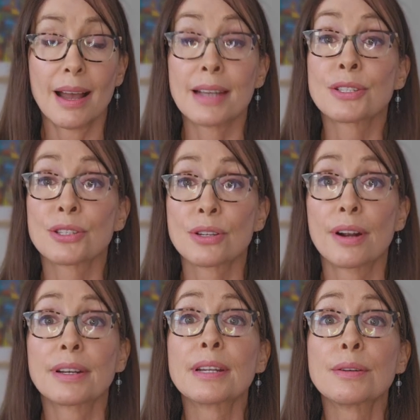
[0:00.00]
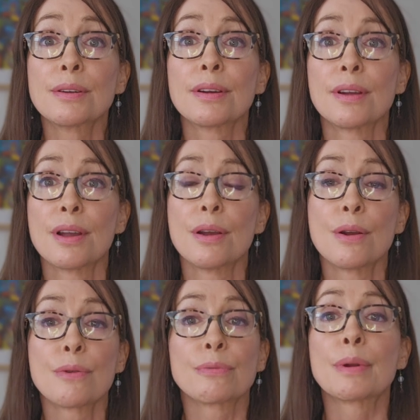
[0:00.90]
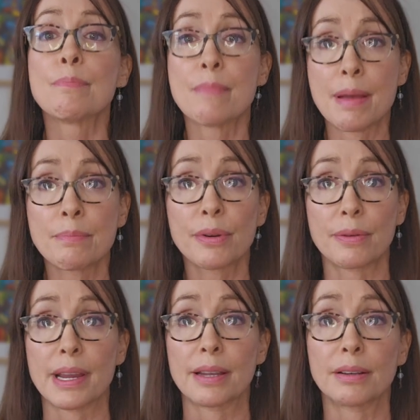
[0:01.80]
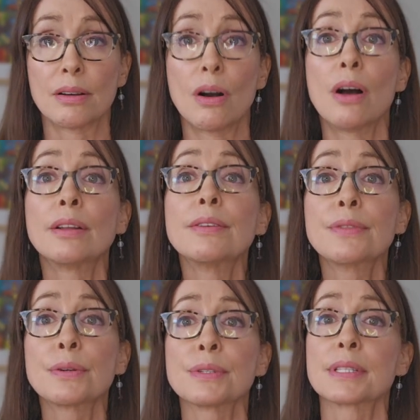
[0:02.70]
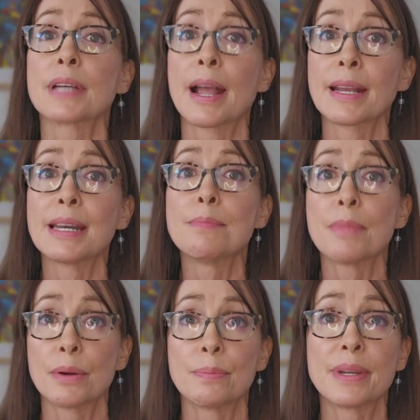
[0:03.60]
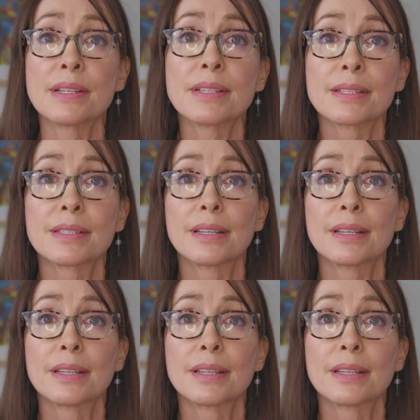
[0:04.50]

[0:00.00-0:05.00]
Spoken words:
I started remembering all of those tiny moments